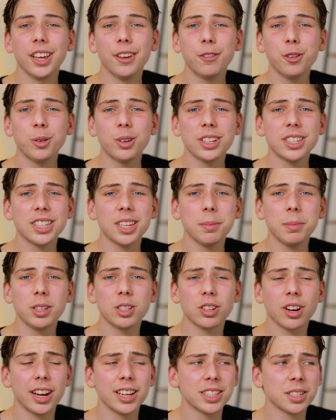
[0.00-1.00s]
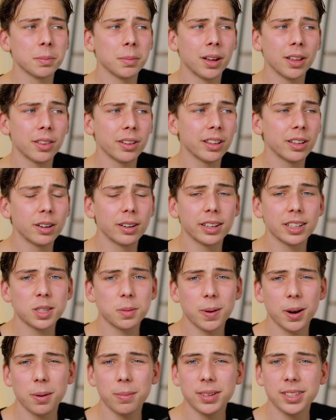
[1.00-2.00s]
If you want to see me try some other little
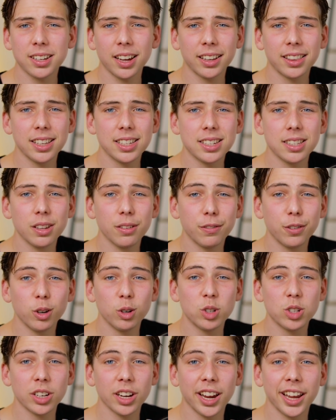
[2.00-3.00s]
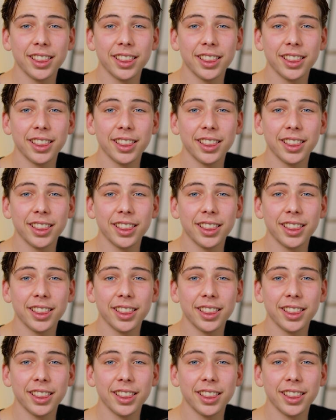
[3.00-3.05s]
experiments like this in the future,